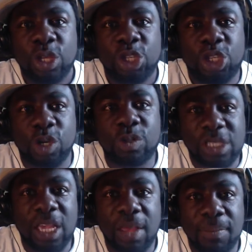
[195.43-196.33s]
Shoots
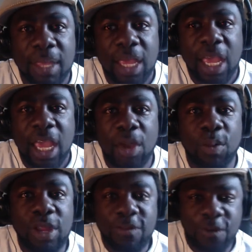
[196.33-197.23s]
him, and
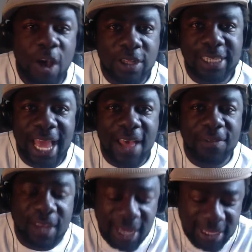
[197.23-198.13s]
when he falls
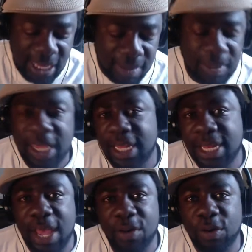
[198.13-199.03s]
down, then they tell him to get
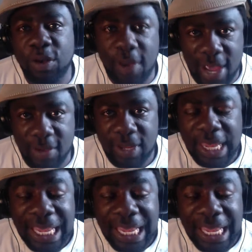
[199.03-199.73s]
down on the ground.